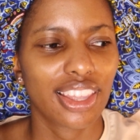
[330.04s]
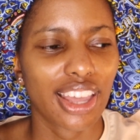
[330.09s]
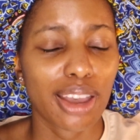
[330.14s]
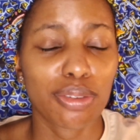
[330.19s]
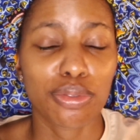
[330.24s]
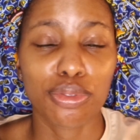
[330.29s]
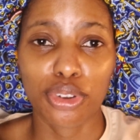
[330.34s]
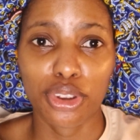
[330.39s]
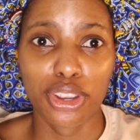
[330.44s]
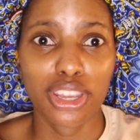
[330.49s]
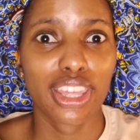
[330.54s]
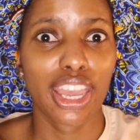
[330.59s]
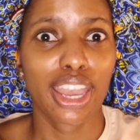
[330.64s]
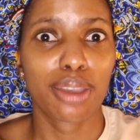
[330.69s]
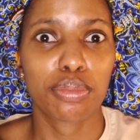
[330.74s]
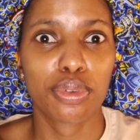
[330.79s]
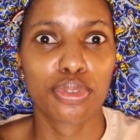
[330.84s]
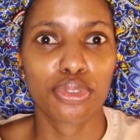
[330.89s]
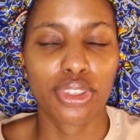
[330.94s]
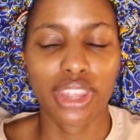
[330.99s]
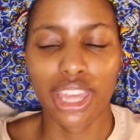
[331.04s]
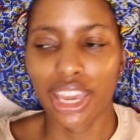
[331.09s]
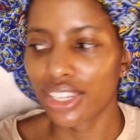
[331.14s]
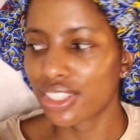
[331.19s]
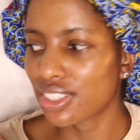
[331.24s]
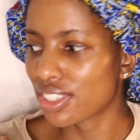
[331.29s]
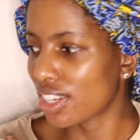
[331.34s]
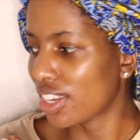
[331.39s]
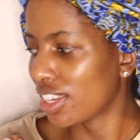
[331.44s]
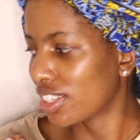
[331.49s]
I'm very happy for
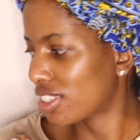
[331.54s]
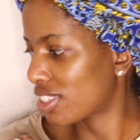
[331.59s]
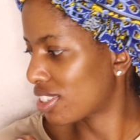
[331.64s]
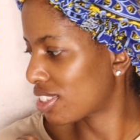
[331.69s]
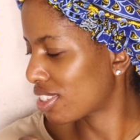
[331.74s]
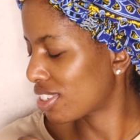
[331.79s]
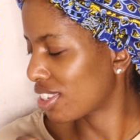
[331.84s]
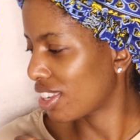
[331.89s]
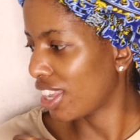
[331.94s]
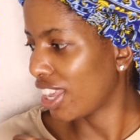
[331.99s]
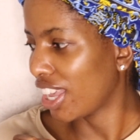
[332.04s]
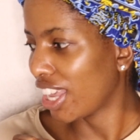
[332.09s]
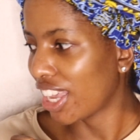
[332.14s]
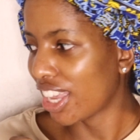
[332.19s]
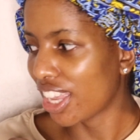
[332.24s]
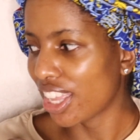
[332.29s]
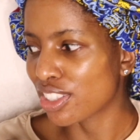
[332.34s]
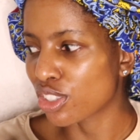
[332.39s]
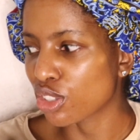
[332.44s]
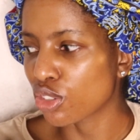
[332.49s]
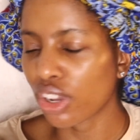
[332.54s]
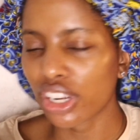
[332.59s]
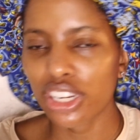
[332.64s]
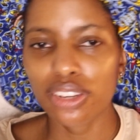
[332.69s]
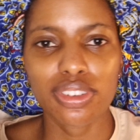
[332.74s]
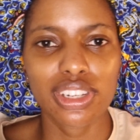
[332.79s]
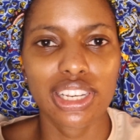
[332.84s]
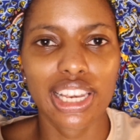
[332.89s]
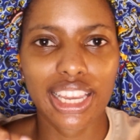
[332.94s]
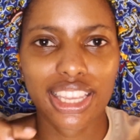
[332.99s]
that. It's not
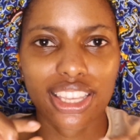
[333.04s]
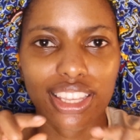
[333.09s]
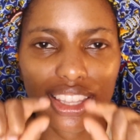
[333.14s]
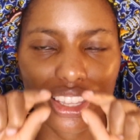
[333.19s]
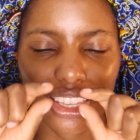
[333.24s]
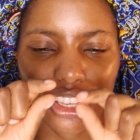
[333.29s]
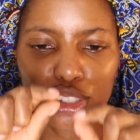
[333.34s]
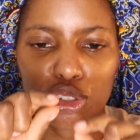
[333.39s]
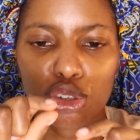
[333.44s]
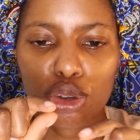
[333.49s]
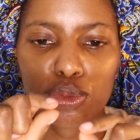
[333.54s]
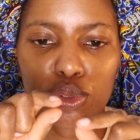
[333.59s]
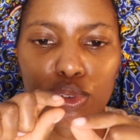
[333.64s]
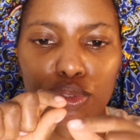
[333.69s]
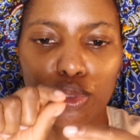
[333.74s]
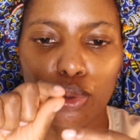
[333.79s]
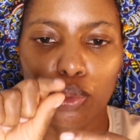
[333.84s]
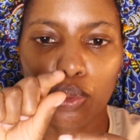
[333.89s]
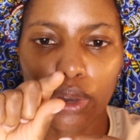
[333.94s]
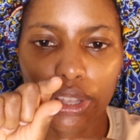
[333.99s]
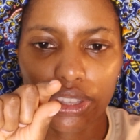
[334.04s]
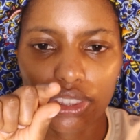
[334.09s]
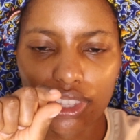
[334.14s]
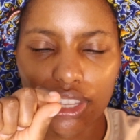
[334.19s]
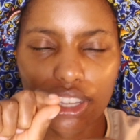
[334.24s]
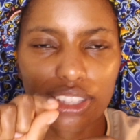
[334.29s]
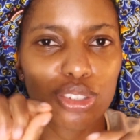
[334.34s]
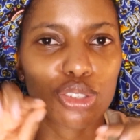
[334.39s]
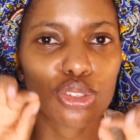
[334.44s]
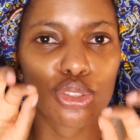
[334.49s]
even like in terms of the width.
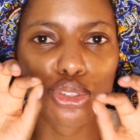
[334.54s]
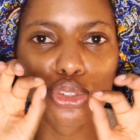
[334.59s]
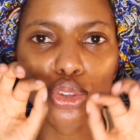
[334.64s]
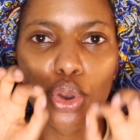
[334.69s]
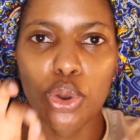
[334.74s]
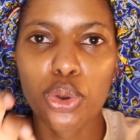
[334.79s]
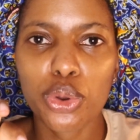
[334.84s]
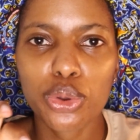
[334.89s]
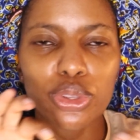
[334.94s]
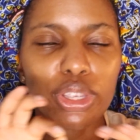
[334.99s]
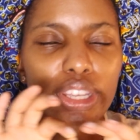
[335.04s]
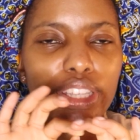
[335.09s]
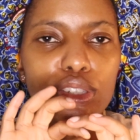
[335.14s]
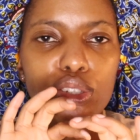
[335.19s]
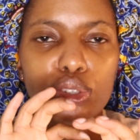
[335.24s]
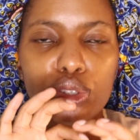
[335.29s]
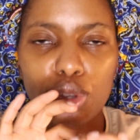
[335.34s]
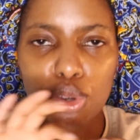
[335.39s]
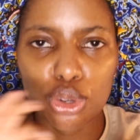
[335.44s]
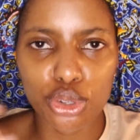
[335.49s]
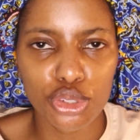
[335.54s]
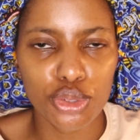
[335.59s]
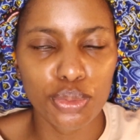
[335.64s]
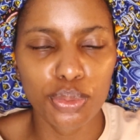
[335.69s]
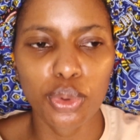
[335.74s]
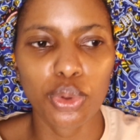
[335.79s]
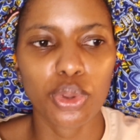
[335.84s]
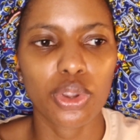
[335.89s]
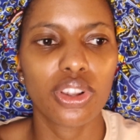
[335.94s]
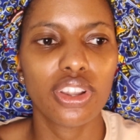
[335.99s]
It's so
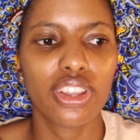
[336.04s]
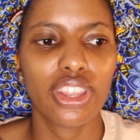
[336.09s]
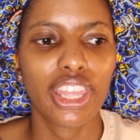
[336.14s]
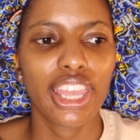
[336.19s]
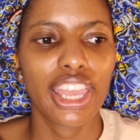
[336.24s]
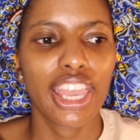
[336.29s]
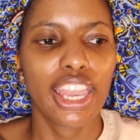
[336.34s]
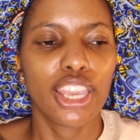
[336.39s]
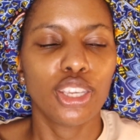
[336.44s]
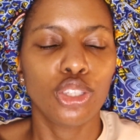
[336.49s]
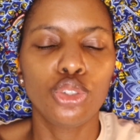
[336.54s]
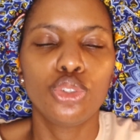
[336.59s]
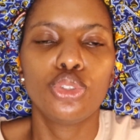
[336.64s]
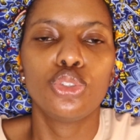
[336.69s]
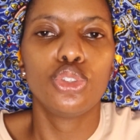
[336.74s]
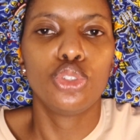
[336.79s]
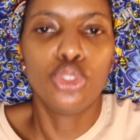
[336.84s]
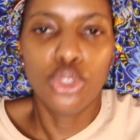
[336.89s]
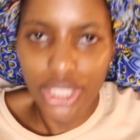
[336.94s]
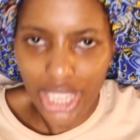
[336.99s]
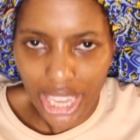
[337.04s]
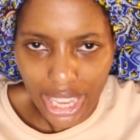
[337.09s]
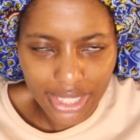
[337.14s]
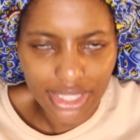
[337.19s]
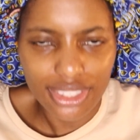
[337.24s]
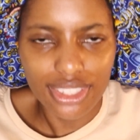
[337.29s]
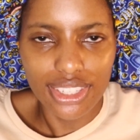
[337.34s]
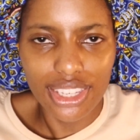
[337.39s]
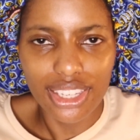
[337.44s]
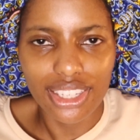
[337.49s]
small. You
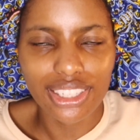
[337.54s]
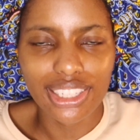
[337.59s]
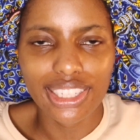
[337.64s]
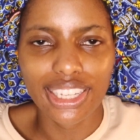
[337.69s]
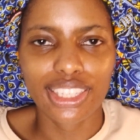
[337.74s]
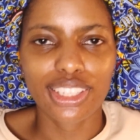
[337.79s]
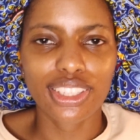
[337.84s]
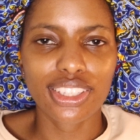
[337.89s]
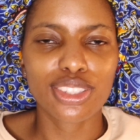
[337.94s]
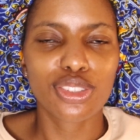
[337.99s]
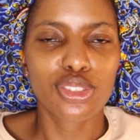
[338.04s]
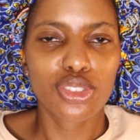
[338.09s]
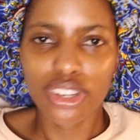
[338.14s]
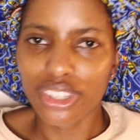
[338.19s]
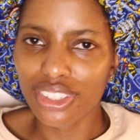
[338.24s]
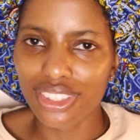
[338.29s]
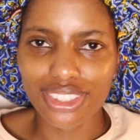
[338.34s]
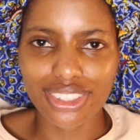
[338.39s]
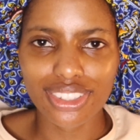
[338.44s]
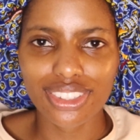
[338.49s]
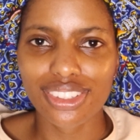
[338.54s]
can see it. Like, it's not